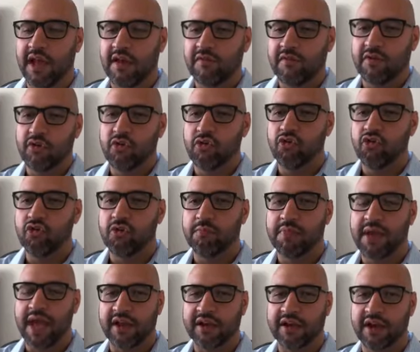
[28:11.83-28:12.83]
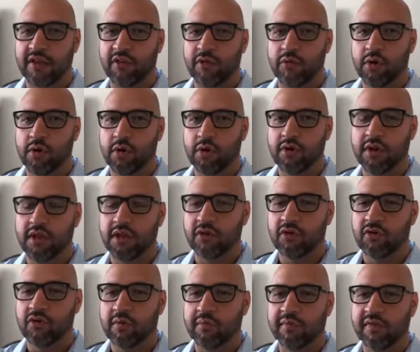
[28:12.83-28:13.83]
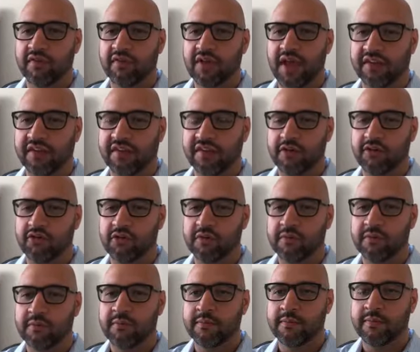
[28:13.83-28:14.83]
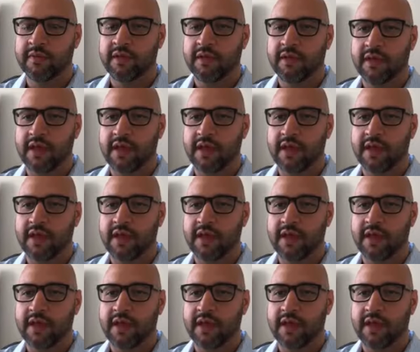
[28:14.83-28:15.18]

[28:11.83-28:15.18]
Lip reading: it have a huge impact down the road in terms of taxation